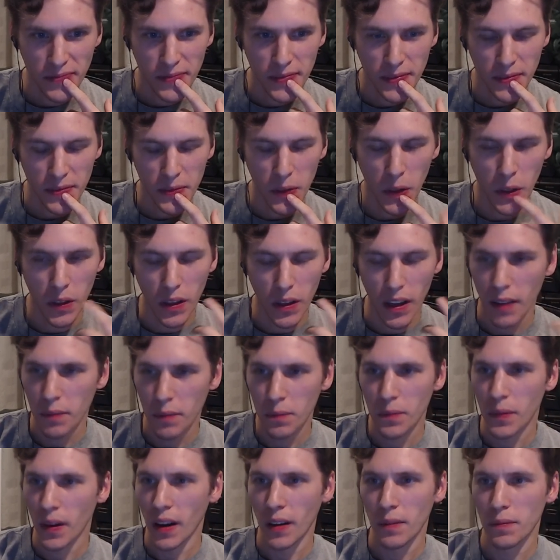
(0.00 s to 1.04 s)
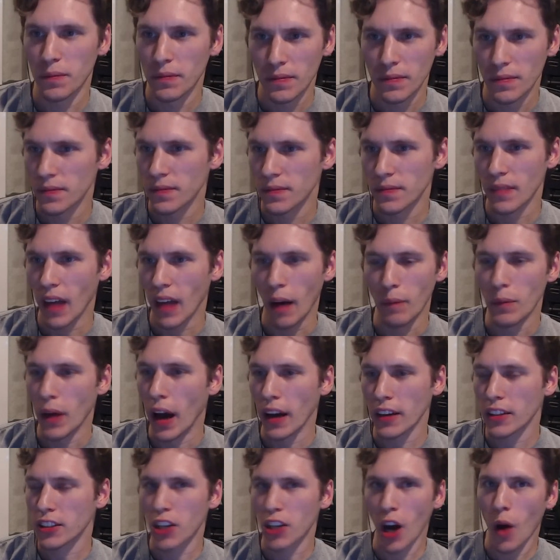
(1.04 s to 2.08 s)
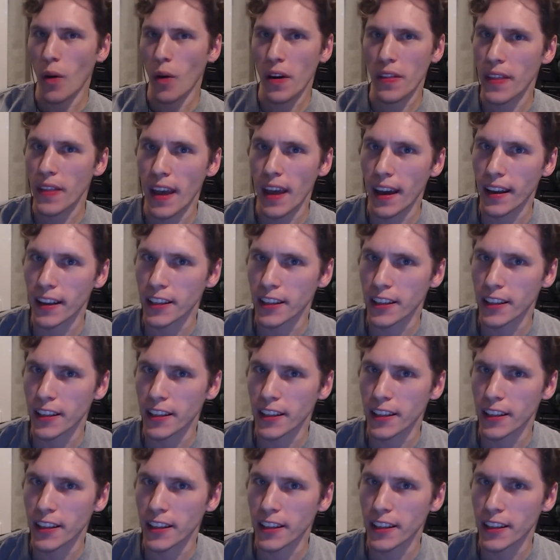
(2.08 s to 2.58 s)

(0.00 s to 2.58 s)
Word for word: Well, I'm I'm I'm not going there